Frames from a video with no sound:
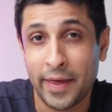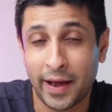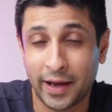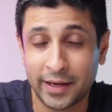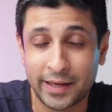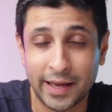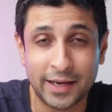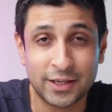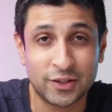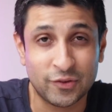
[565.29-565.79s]

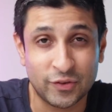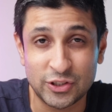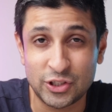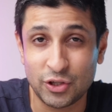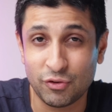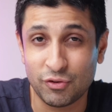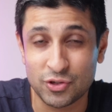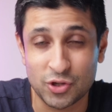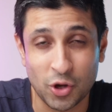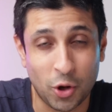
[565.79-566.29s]
Again,
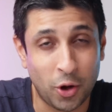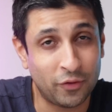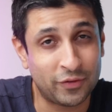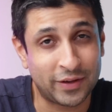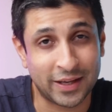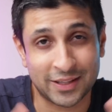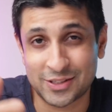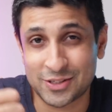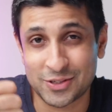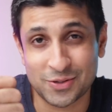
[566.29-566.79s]
DaVinci Resolve
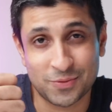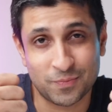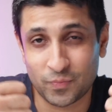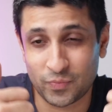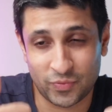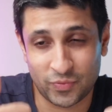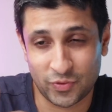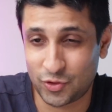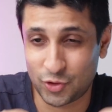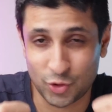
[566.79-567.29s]
gets
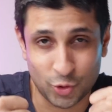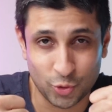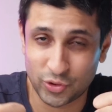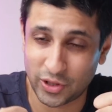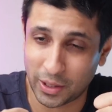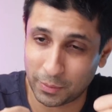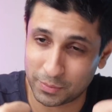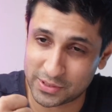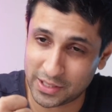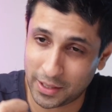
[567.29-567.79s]
2
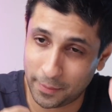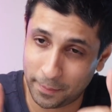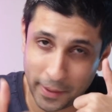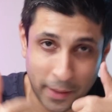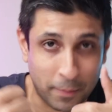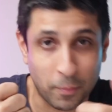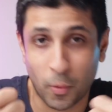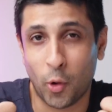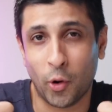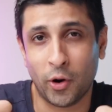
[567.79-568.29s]
thumbs up
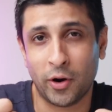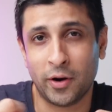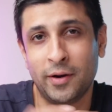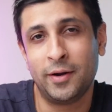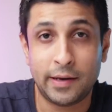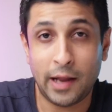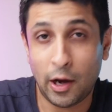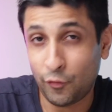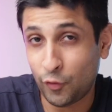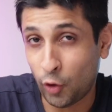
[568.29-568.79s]
and more.
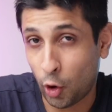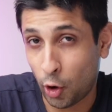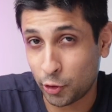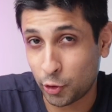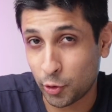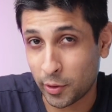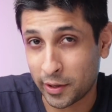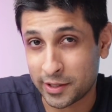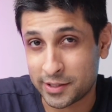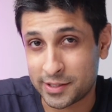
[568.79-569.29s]
Now for
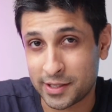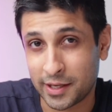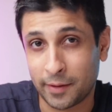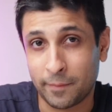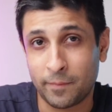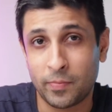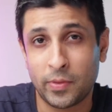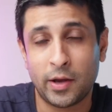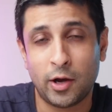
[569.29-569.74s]
audio editing.